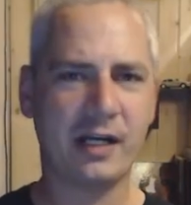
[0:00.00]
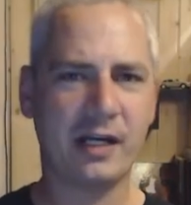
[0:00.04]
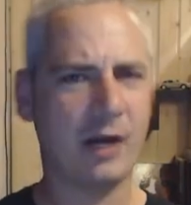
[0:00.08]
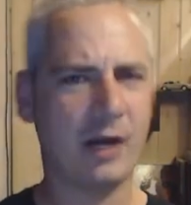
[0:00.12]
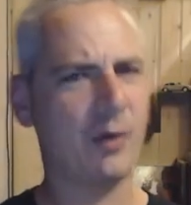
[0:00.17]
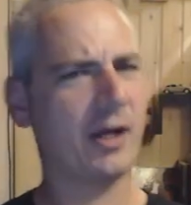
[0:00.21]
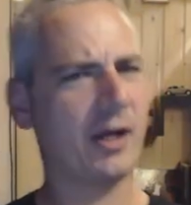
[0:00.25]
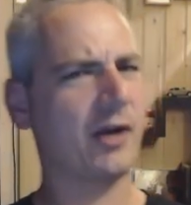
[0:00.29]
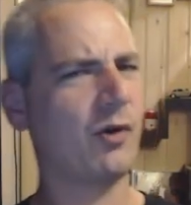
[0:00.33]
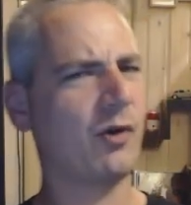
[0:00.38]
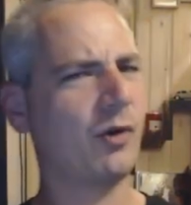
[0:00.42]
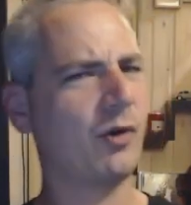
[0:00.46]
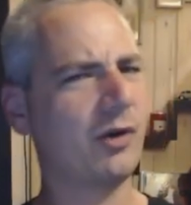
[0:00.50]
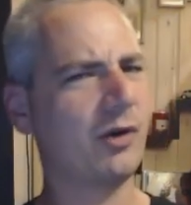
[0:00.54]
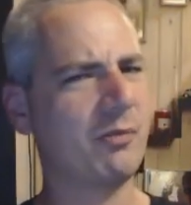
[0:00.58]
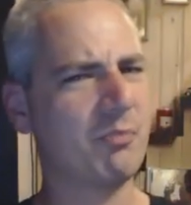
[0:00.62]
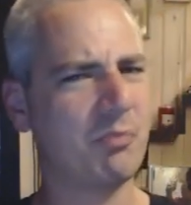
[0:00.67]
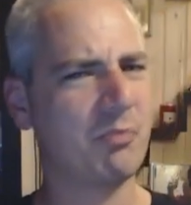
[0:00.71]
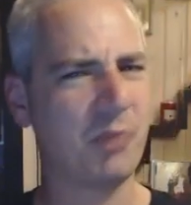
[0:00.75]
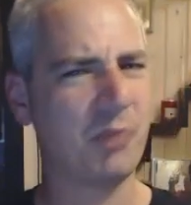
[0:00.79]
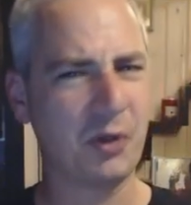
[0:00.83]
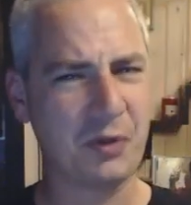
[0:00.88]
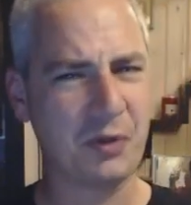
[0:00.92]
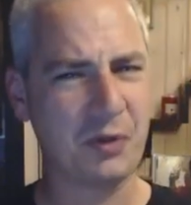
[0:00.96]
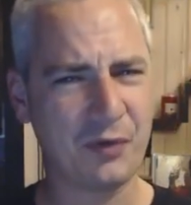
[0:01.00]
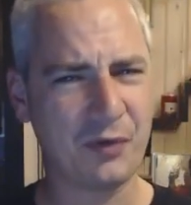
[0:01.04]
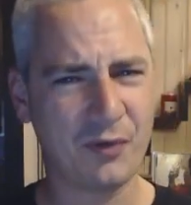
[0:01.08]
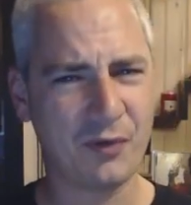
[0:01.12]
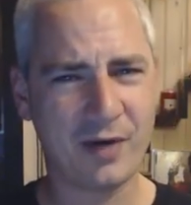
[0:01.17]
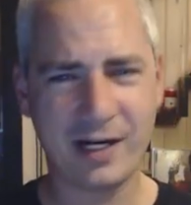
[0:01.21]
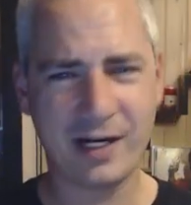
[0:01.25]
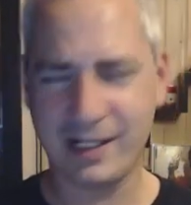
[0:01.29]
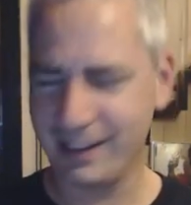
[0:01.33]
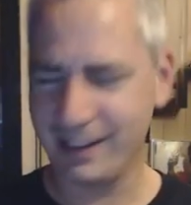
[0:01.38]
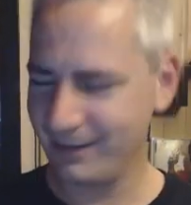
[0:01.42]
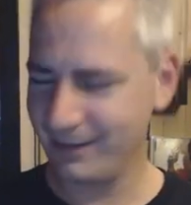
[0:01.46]
Now I call him Bond
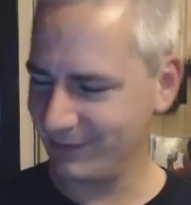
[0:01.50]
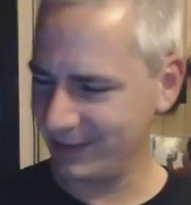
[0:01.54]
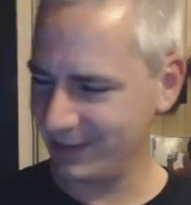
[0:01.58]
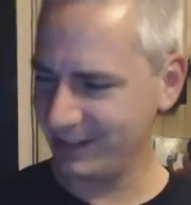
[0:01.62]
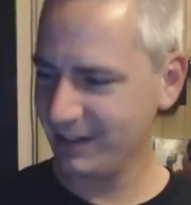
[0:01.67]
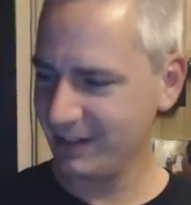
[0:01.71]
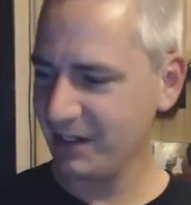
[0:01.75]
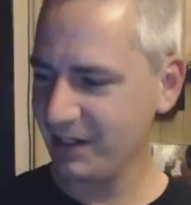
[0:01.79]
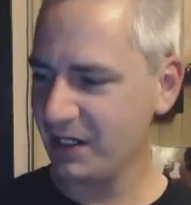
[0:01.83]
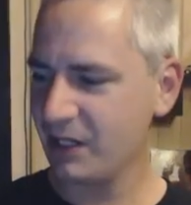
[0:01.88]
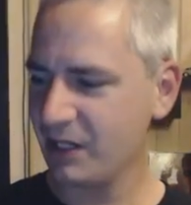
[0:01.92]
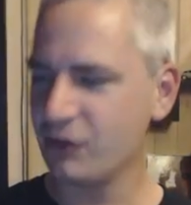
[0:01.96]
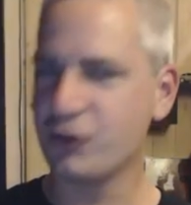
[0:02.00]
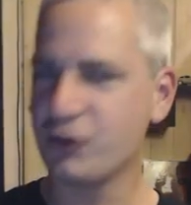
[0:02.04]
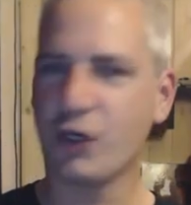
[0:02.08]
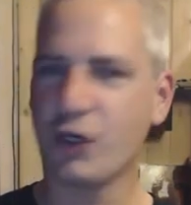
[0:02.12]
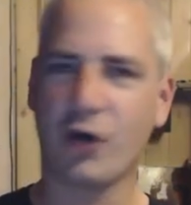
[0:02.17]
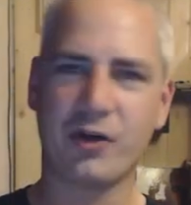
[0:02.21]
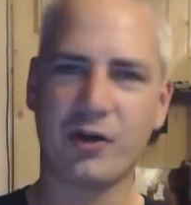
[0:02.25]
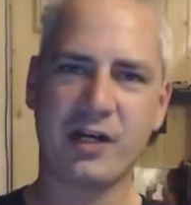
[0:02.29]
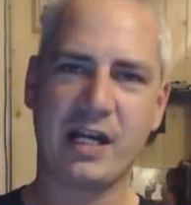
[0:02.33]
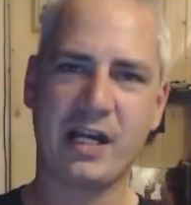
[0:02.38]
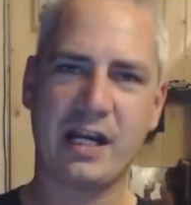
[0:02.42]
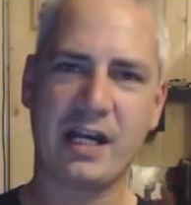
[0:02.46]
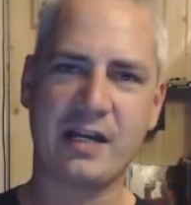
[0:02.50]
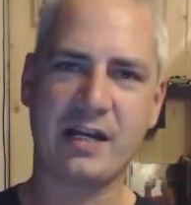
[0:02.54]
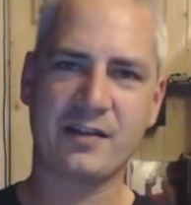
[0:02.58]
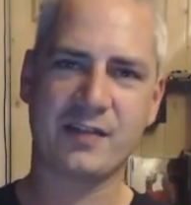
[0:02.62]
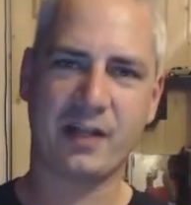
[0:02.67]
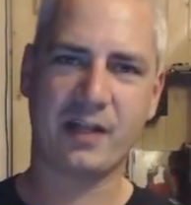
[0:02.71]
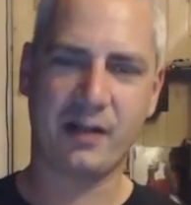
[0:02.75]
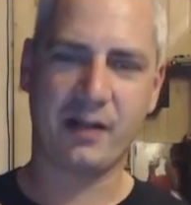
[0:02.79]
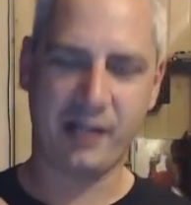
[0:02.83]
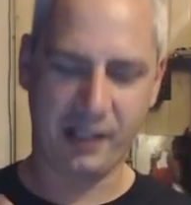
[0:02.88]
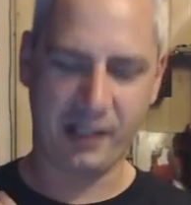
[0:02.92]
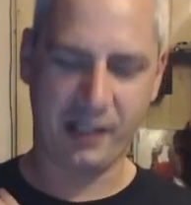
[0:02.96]
already. But John
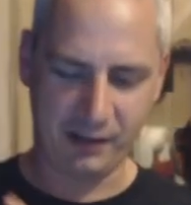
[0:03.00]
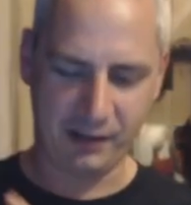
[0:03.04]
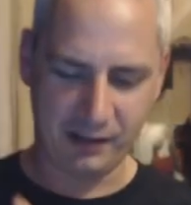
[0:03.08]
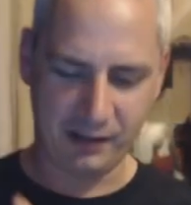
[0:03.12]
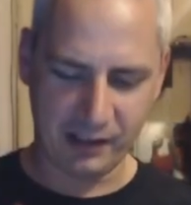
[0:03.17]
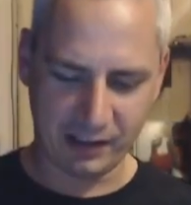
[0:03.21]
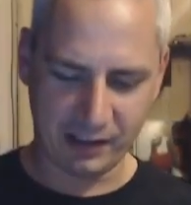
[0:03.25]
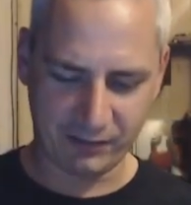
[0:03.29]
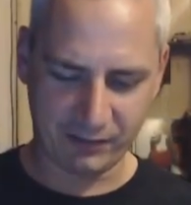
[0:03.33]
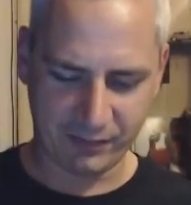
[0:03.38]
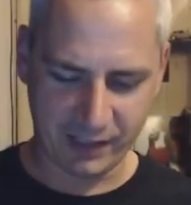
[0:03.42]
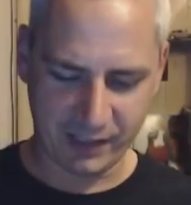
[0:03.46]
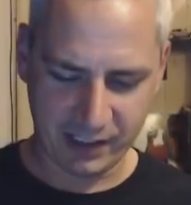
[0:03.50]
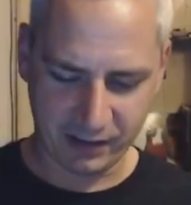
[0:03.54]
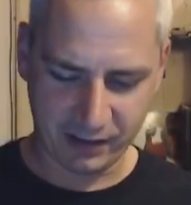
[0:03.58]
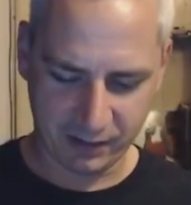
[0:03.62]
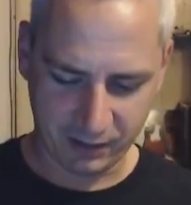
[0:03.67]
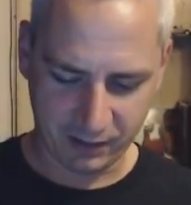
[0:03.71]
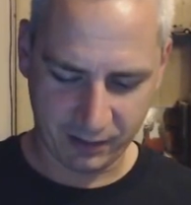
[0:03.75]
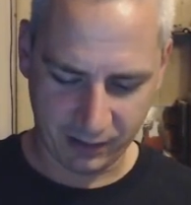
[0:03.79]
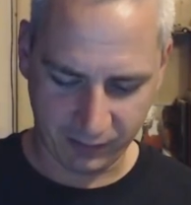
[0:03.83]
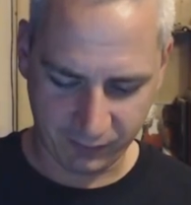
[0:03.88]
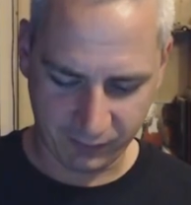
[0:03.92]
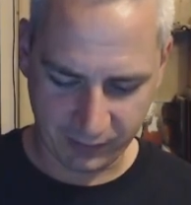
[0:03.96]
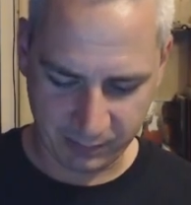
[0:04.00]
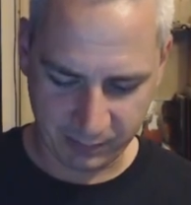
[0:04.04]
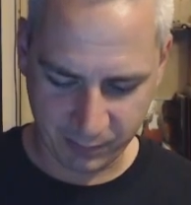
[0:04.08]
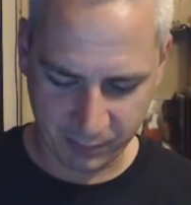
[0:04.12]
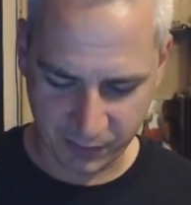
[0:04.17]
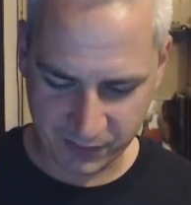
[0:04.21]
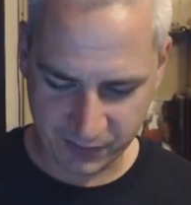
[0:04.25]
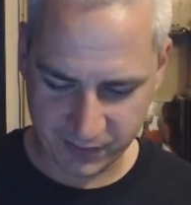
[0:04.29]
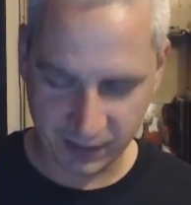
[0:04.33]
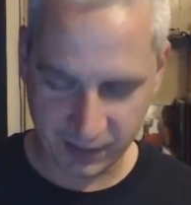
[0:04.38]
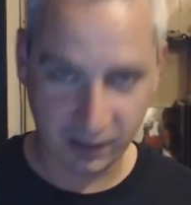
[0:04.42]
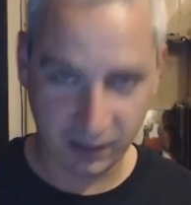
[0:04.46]
is a lovely, lovely
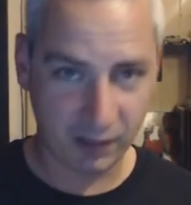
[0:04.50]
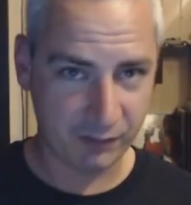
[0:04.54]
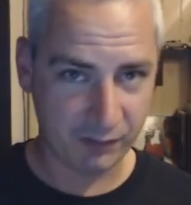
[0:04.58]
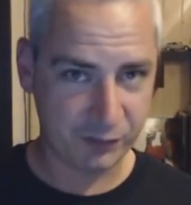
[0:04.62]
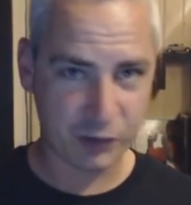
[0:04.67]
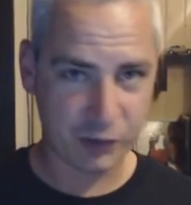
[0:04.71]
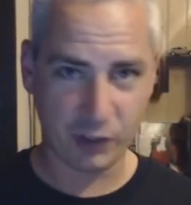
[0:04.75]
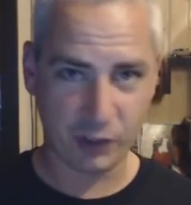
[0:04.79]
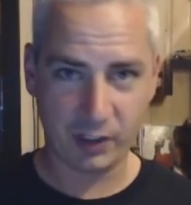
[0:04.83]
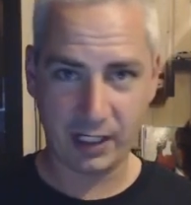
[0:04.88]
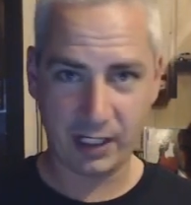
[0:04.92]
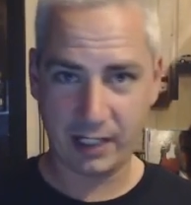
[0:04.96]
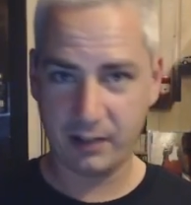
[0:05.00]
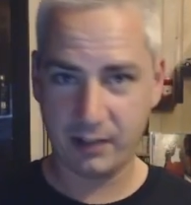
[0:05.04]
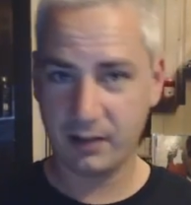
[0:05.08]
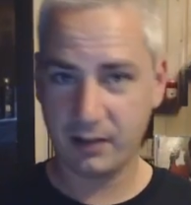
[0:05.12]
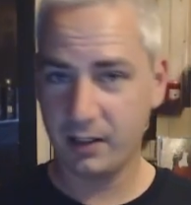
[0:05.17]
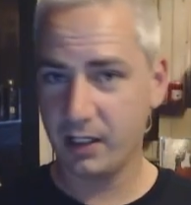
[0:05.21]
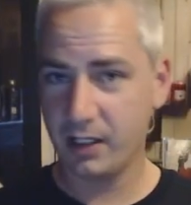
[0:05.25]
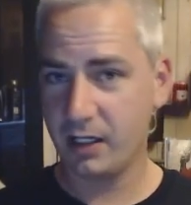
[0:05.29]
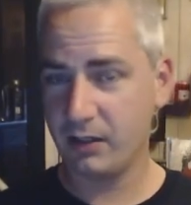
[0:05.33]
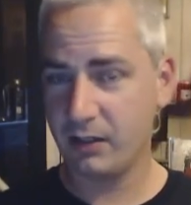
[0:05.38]
person. Love John Glenn.